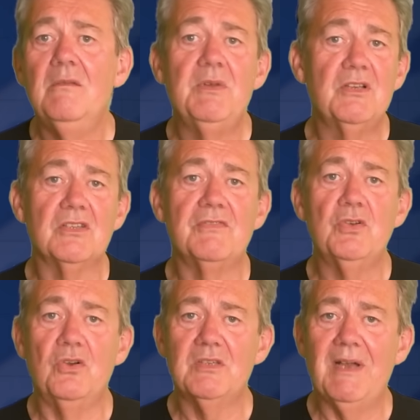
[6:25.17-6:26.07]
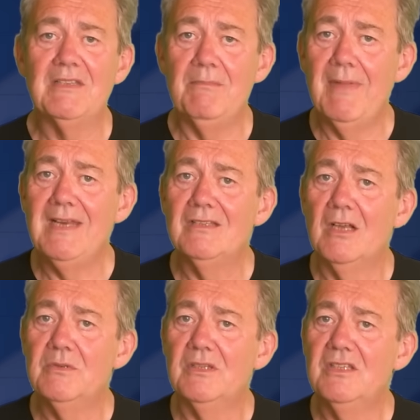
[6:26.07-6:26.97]
because I've talked about it many
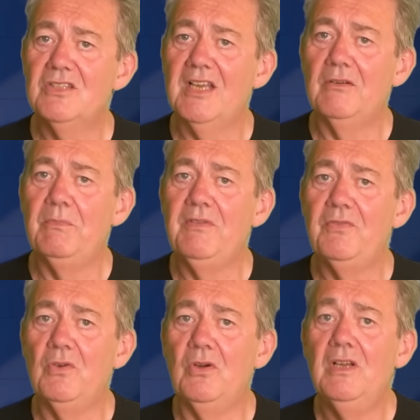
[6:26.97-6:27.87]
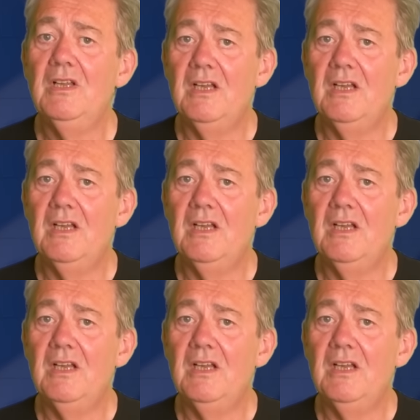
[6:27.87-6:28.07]
times on this channel before